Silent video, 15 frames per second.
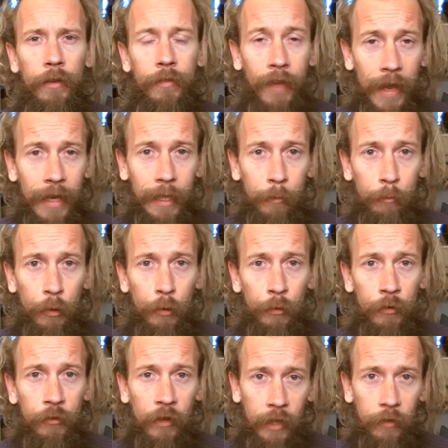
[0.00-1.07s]
Daily mood
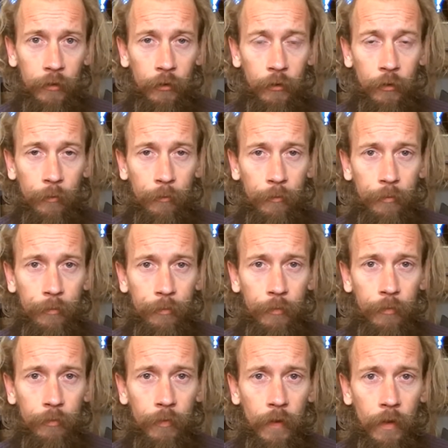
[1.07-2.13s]
change.
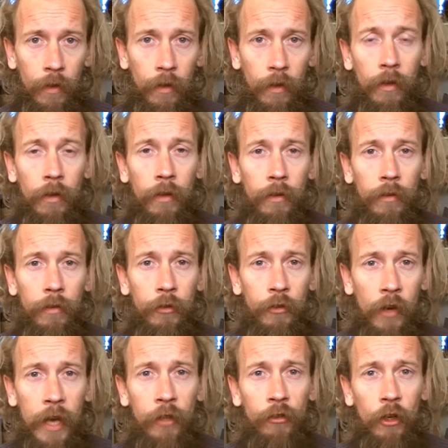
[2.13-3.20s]
The
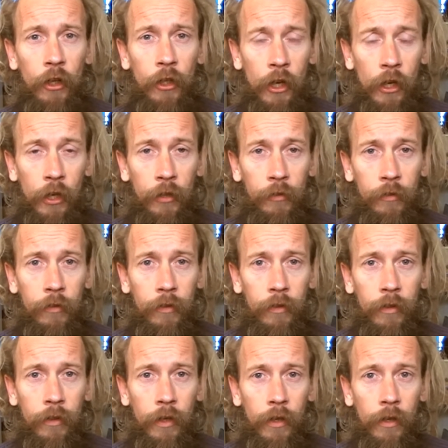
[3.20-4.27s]
change occurs
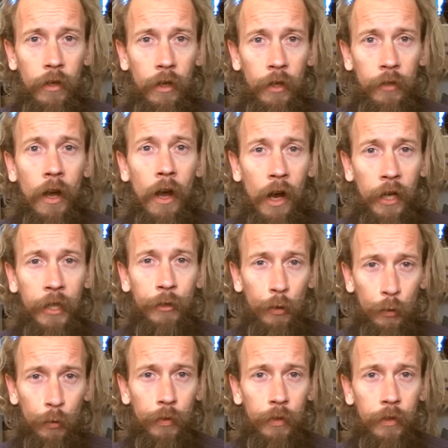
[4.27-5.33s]
at high
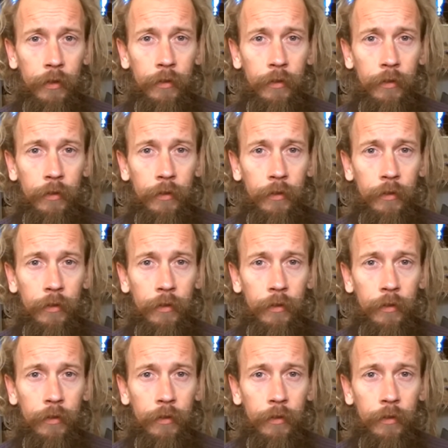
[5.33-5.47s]
noon.